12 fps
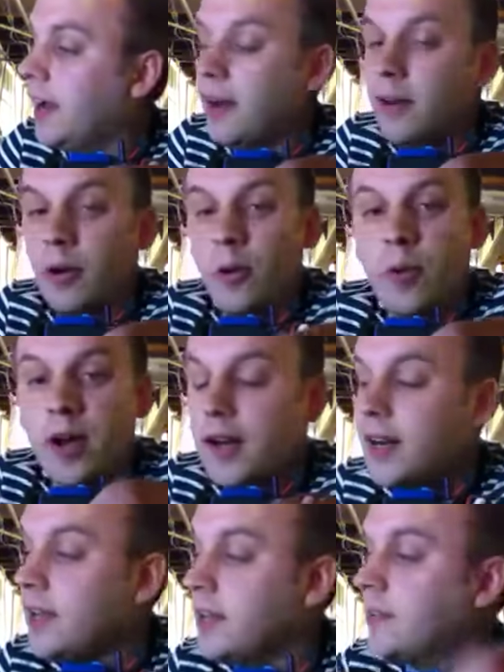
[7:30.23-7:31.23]
I don't know what
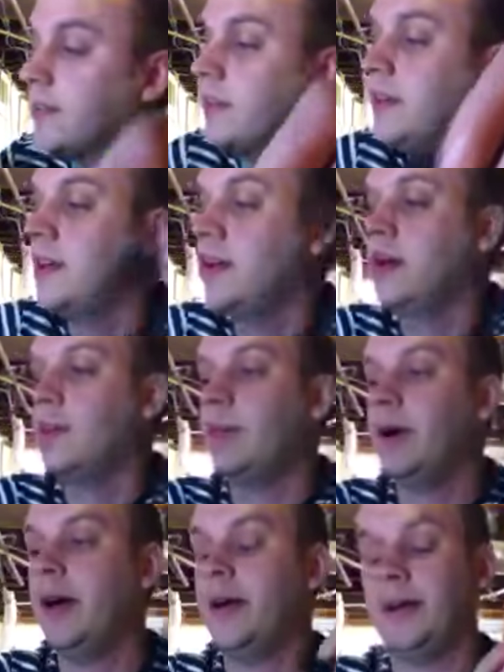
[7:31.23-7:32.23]
it is,
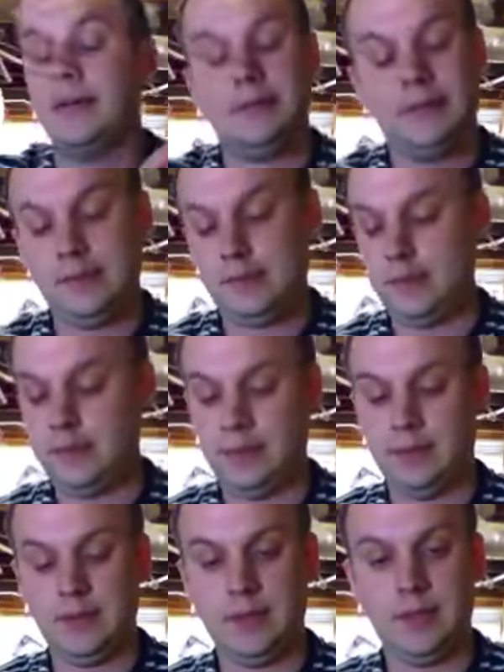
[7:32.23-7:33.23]
but
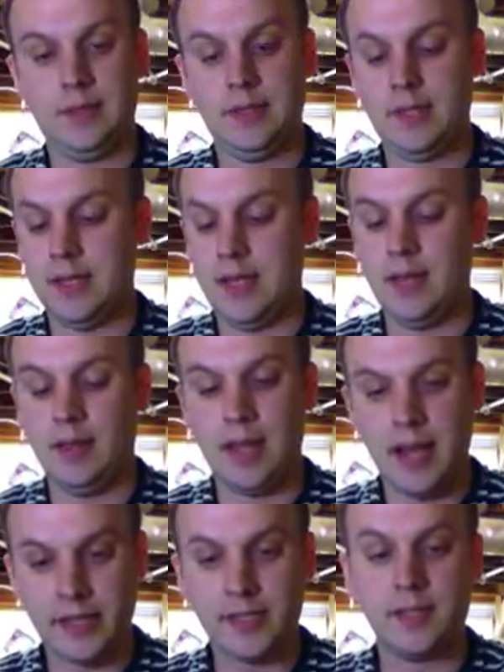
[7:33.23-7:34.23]
it
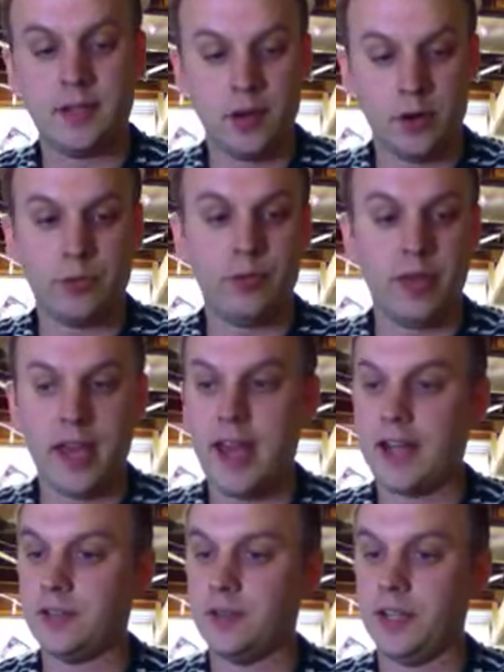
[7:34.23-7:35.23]
likes to go through the
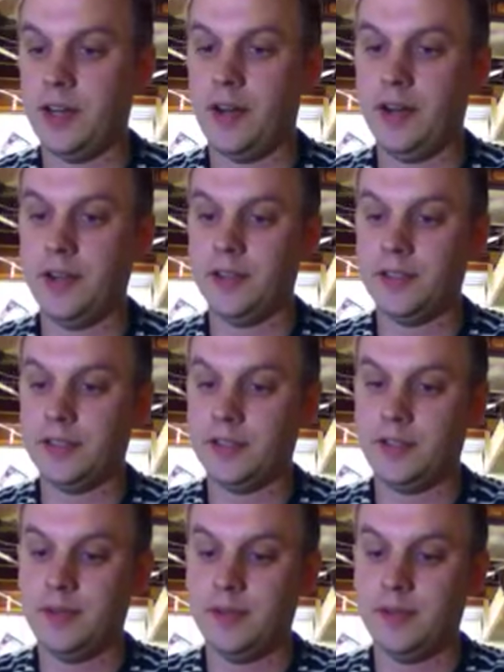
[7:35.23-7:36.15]
axle carriers.